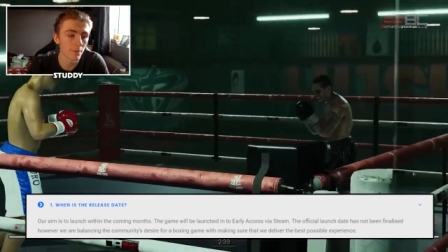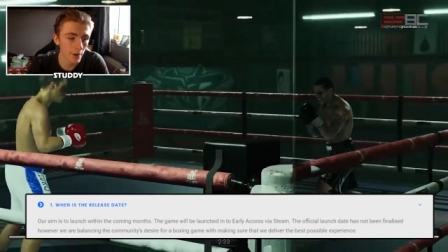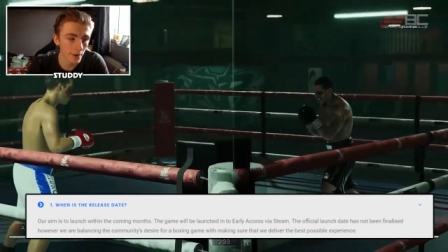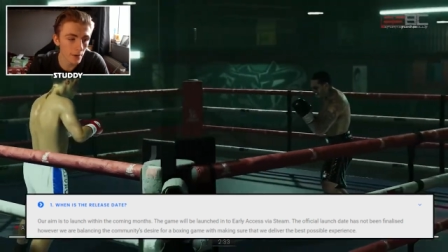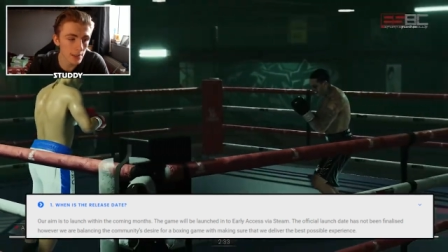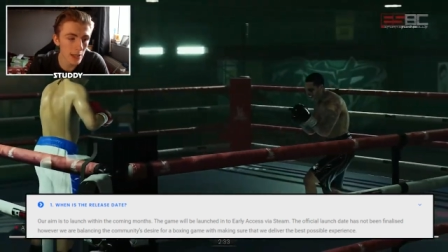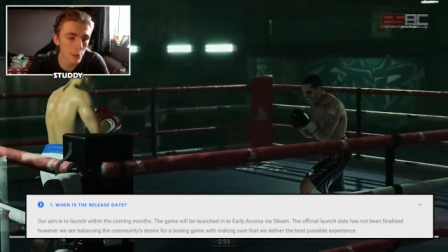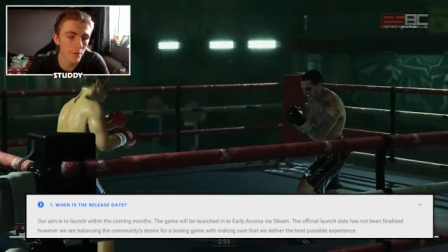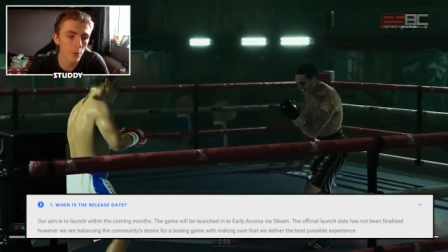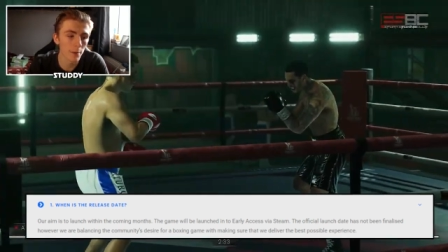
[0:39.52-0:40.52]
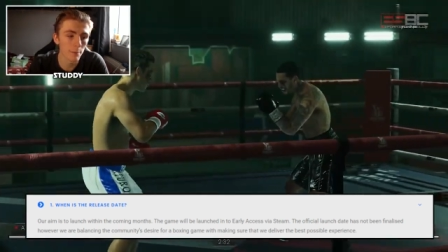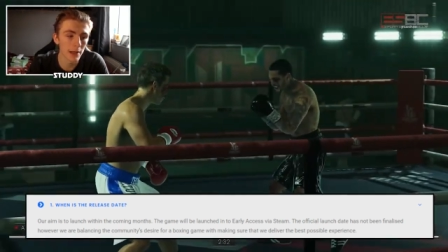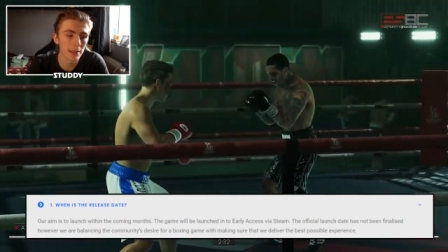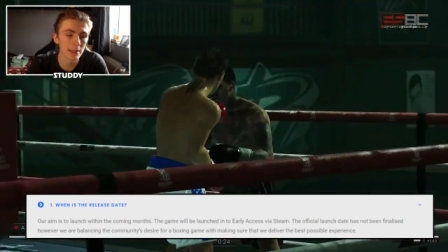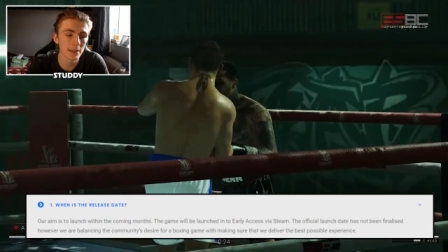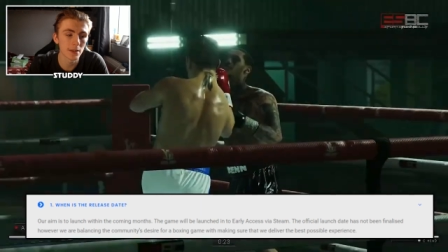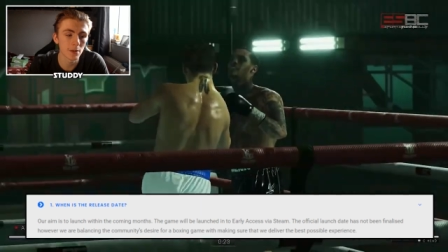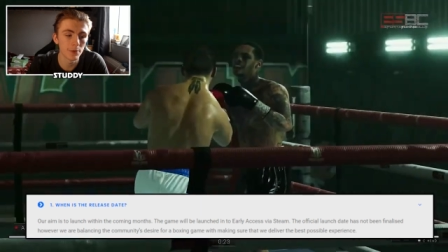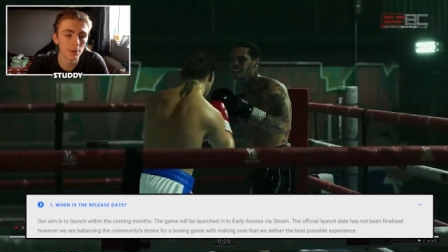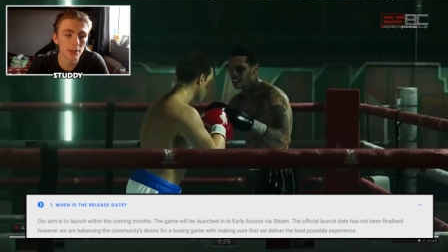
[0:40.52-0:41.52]
finalized, however we are balancing the
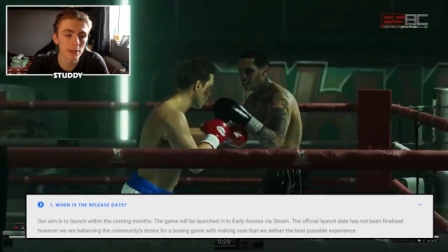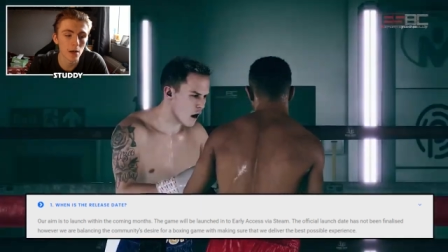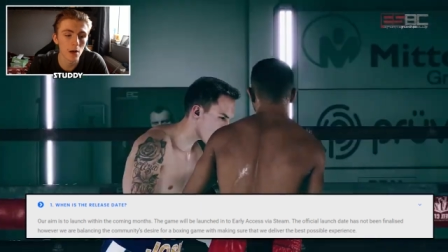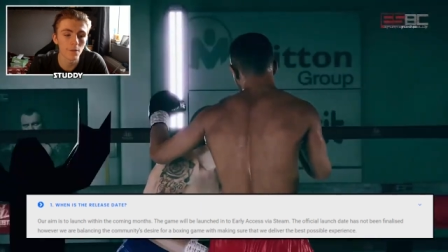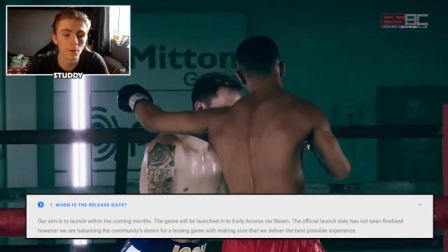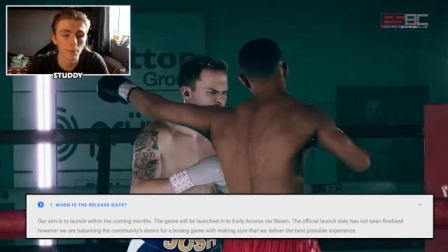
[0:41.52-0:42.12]
community's desire for a